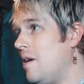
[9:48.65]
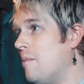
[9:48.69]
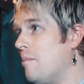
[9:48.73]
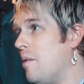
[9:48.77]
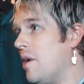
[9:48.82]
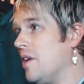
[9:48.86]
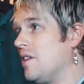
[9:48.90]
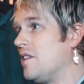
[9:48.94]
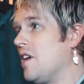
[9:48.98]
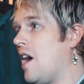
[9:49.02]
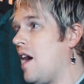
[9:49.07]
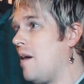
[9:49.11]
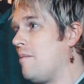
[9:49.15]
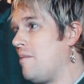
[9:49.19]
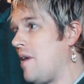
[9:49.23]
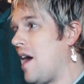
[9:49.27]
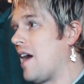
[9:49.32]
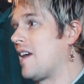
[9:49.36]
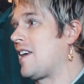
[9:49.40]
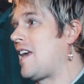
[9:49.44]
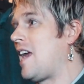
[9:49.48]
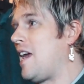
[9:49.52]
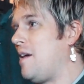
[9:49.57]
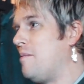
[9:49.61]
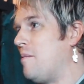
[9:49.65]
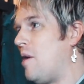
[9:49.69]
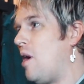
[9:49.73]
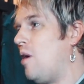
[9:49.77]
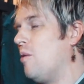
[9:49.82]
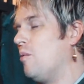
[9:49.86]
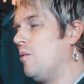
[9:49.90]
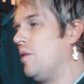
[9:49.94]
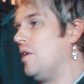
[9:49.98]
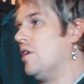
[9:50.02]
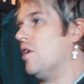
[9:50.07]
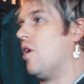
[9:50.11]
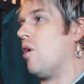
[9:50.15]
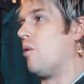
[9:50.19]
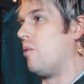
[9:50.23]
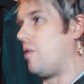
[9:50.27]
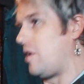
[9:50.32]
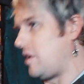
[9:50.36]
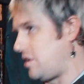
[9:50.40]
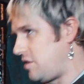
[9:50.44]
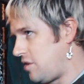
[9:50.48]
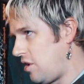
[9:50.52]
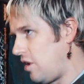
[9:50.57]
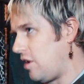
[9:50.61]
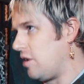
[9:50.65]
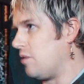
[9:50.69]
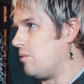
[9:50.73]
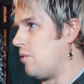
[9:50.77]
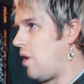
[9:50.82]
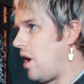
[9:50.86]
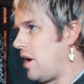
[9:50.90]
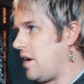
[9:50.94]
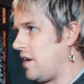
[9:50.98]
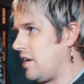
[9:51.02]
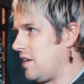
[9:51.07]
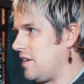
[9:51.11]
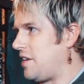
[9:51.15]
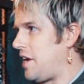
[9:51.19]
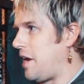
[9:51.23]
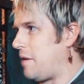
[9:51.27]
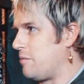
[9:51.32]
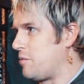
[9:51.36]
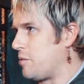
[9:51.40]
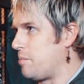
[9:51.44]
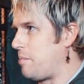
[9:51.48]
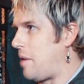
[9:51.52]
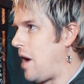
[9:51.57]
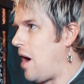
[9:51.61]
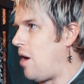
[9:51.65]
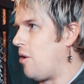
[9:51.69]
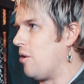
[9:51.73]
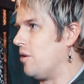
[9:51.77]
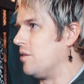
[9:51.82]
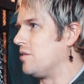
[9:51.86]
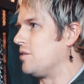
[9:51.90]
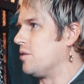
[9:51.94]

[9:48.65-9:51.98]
By the time that came out, we had already started writing Games of Power.